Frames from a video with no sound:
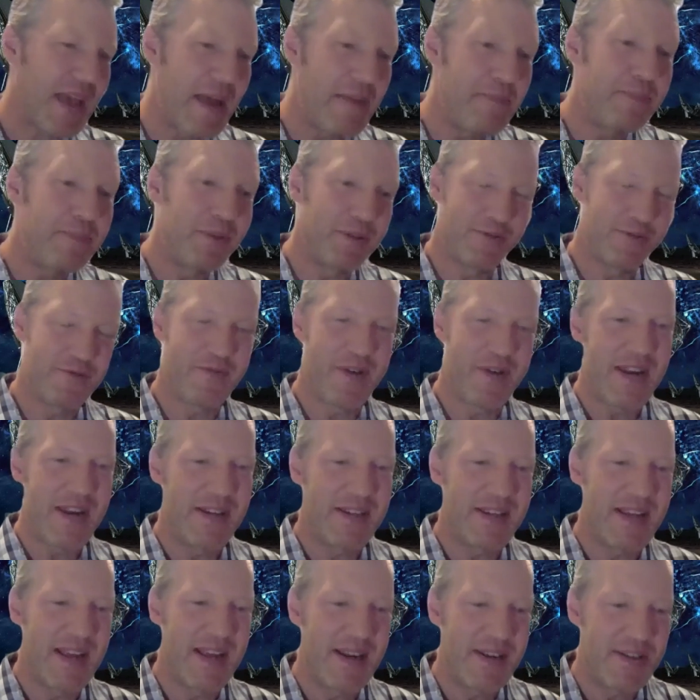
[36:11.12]
and build
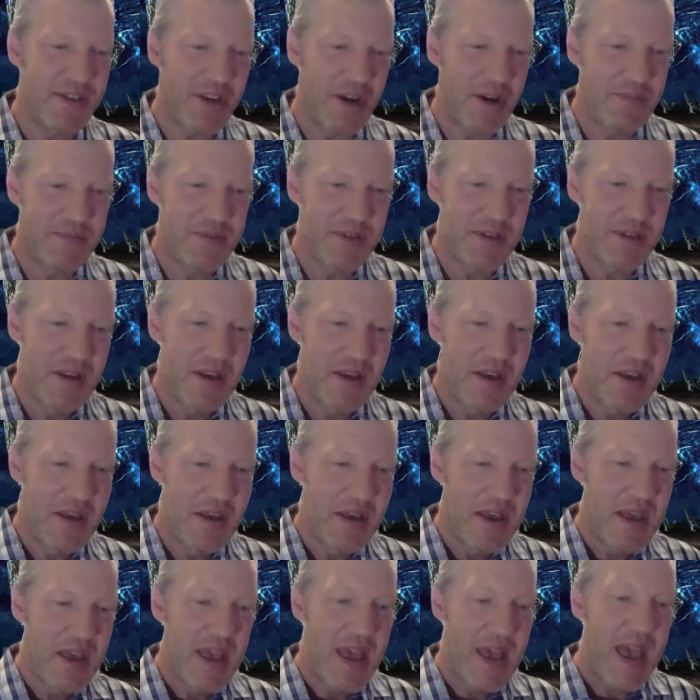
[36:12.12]
radio telescopes.
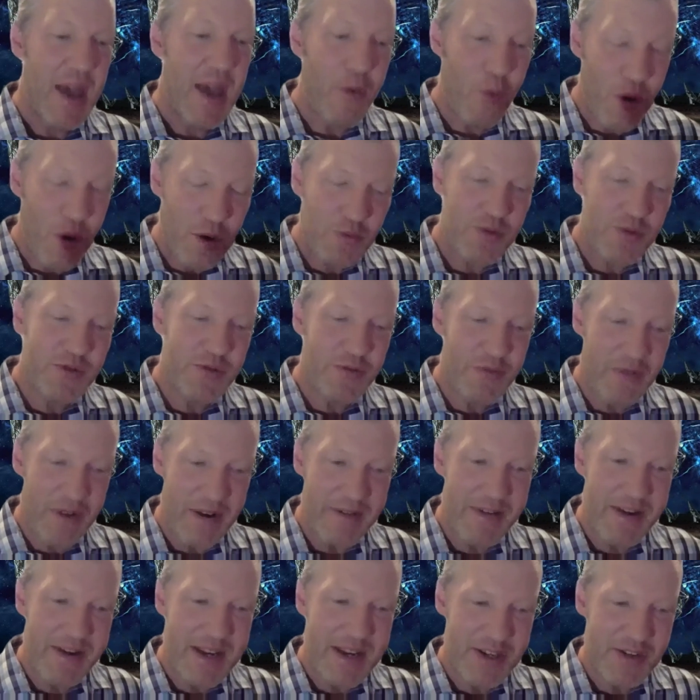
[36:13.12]
And what was
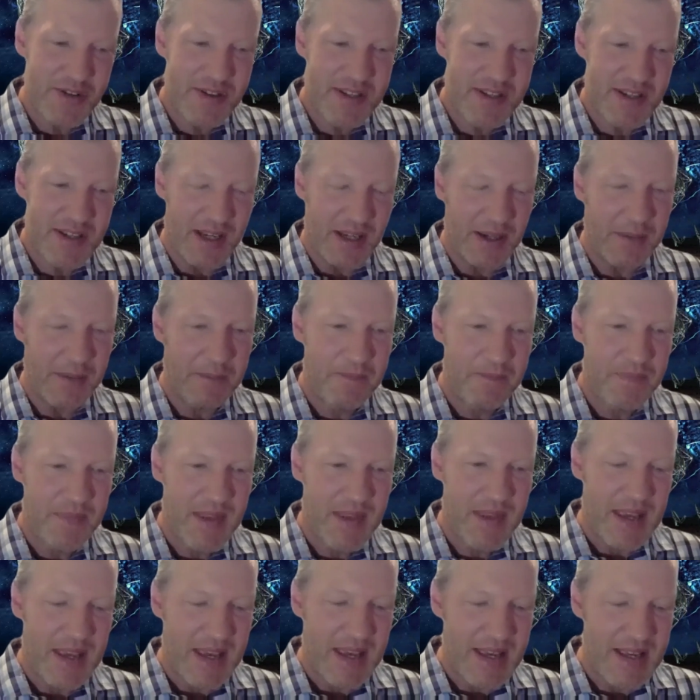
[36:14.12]
very interesting
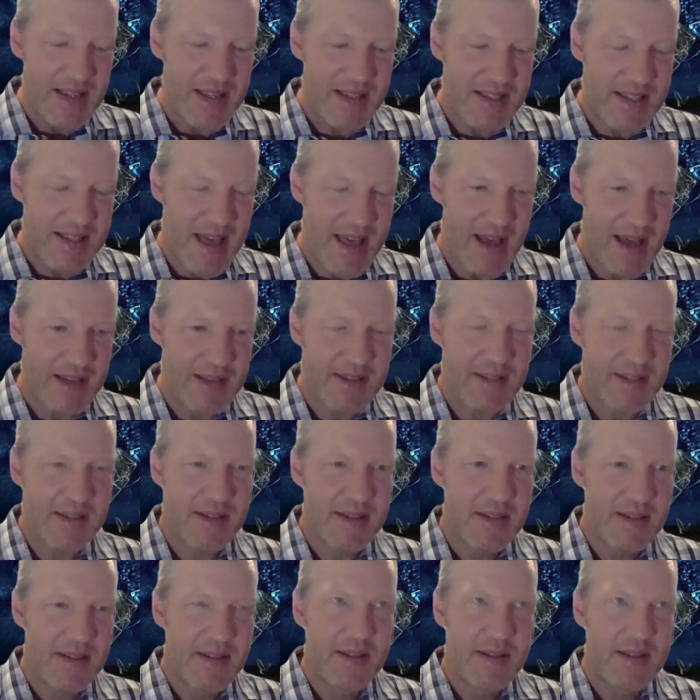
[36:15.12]
is that